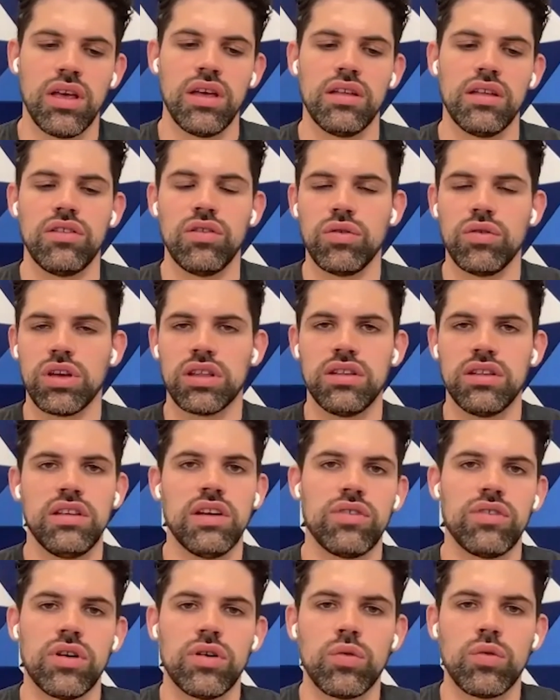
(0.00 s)
doing
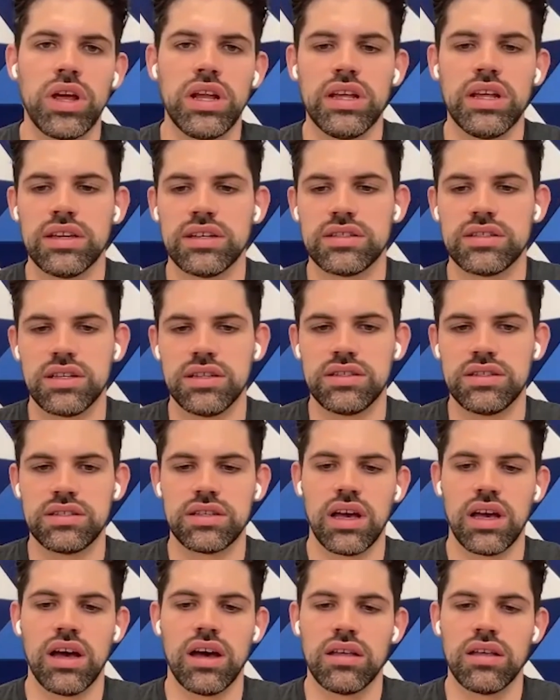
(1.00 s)
different readings. It's
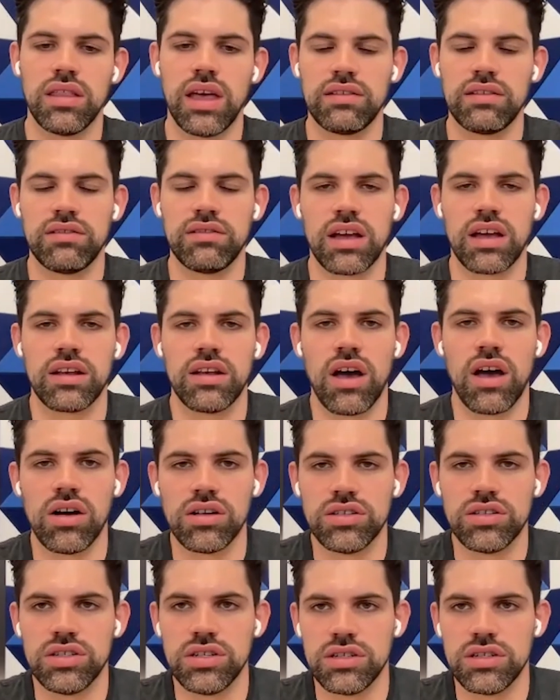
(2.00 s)
that
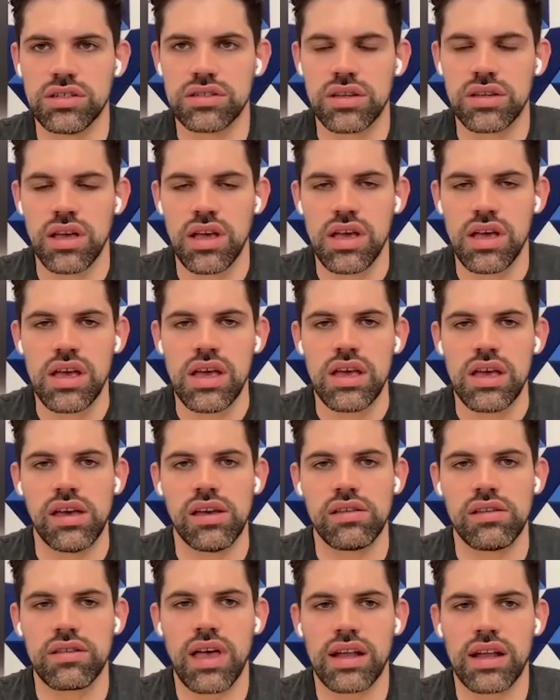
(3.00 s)
technology
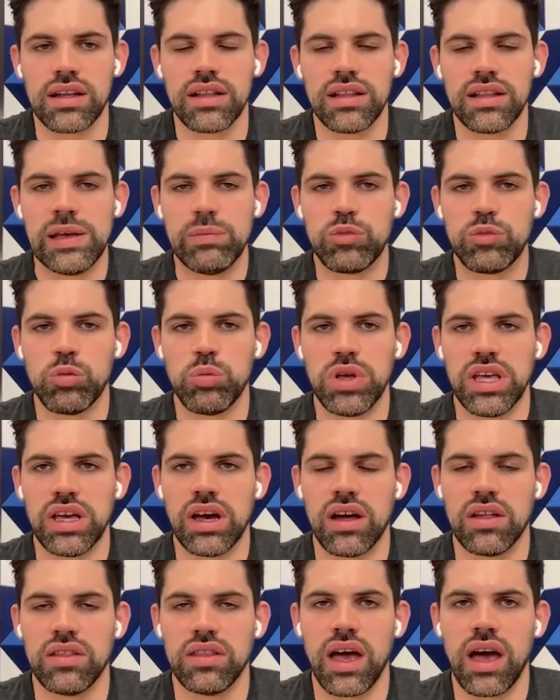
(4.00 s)
is kind of leaped
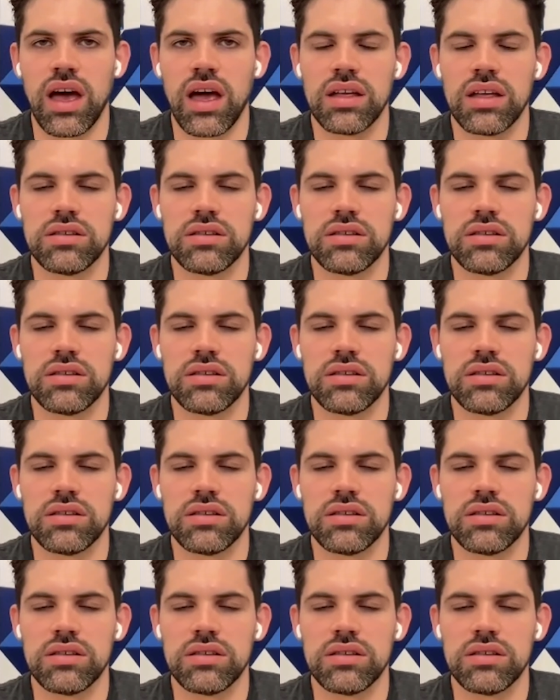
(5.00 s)
beyond that.